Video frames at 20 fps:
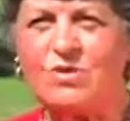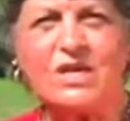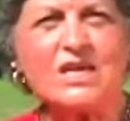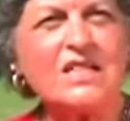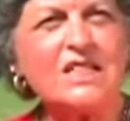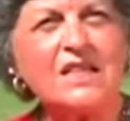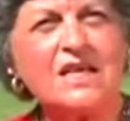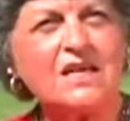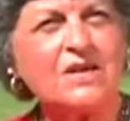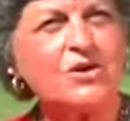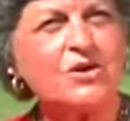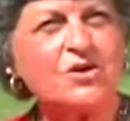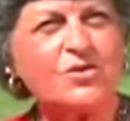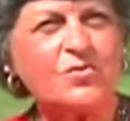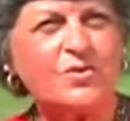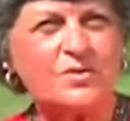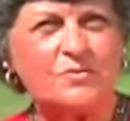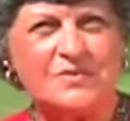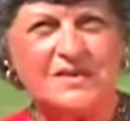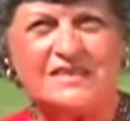cluttered
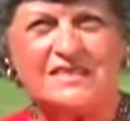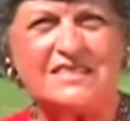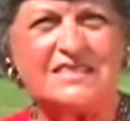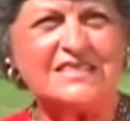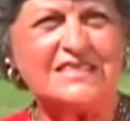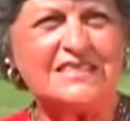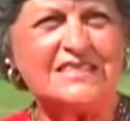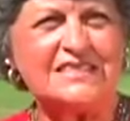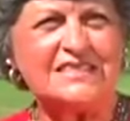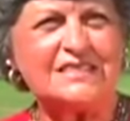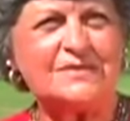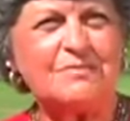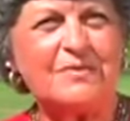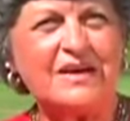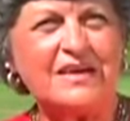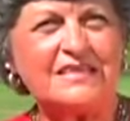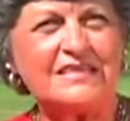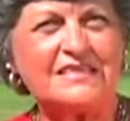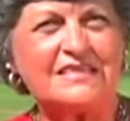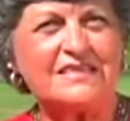with businesses,
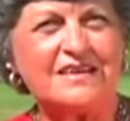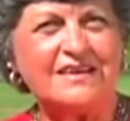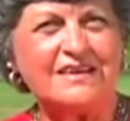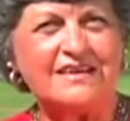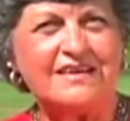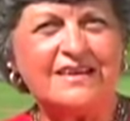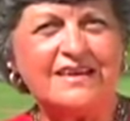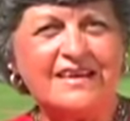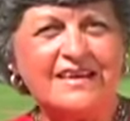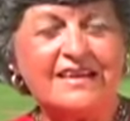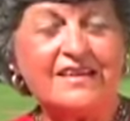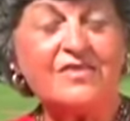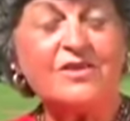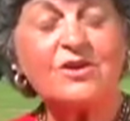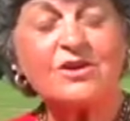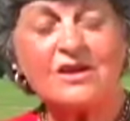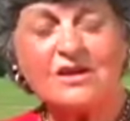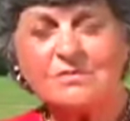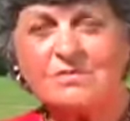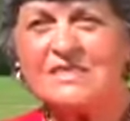but uh, there
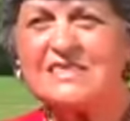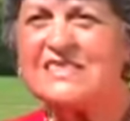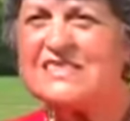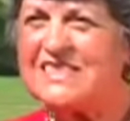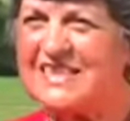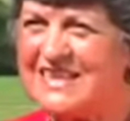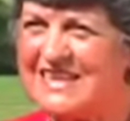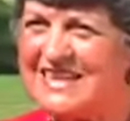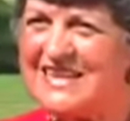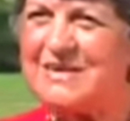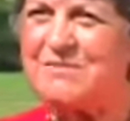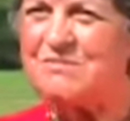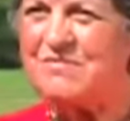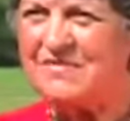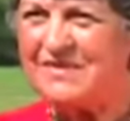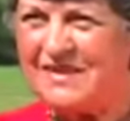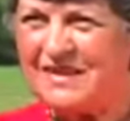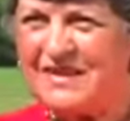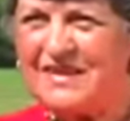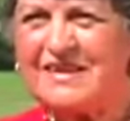comes a time
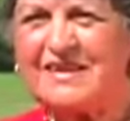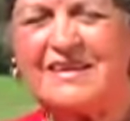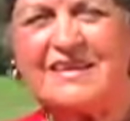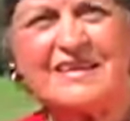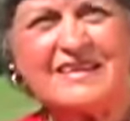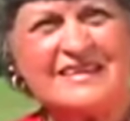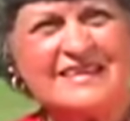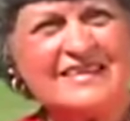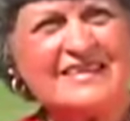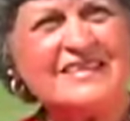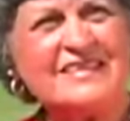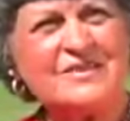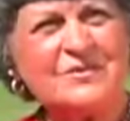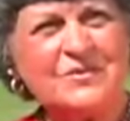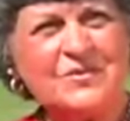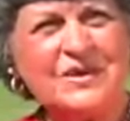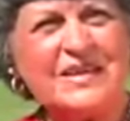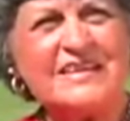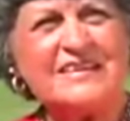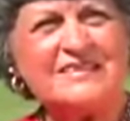
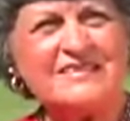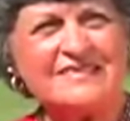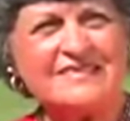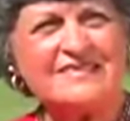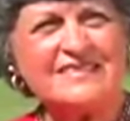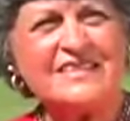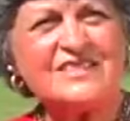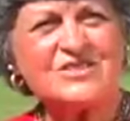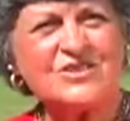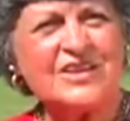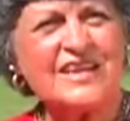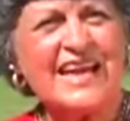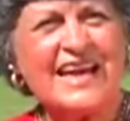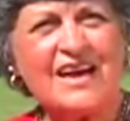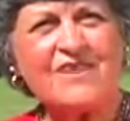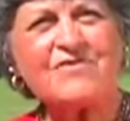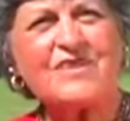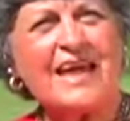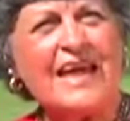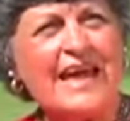when it's going to
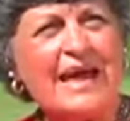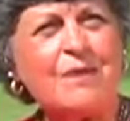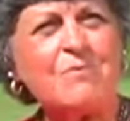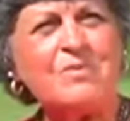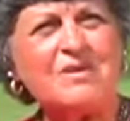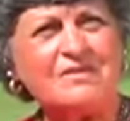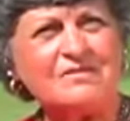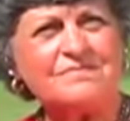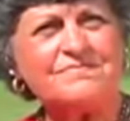have to happen.